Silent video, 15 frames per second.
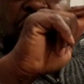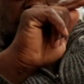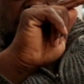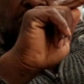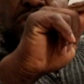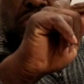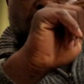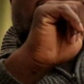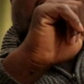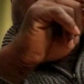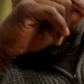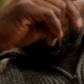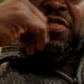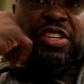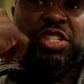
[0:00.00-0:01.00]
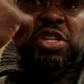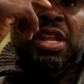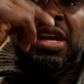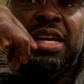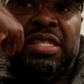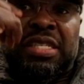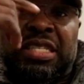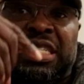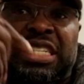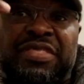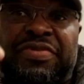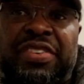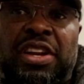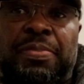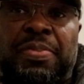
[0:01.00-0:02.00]
you can do what I'm visualizing,
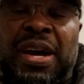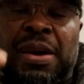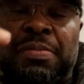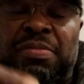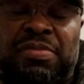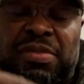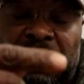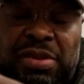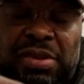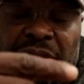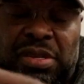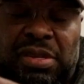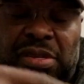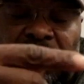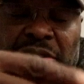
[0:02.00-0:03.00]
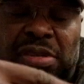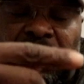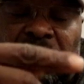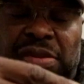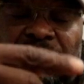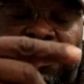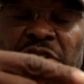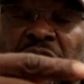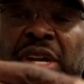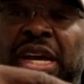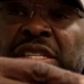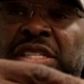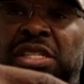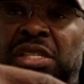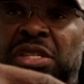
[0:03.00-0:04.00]
develop how I'm
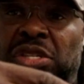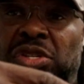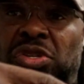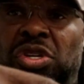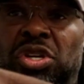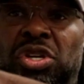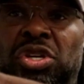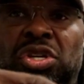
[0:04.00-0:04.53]
visualizing you,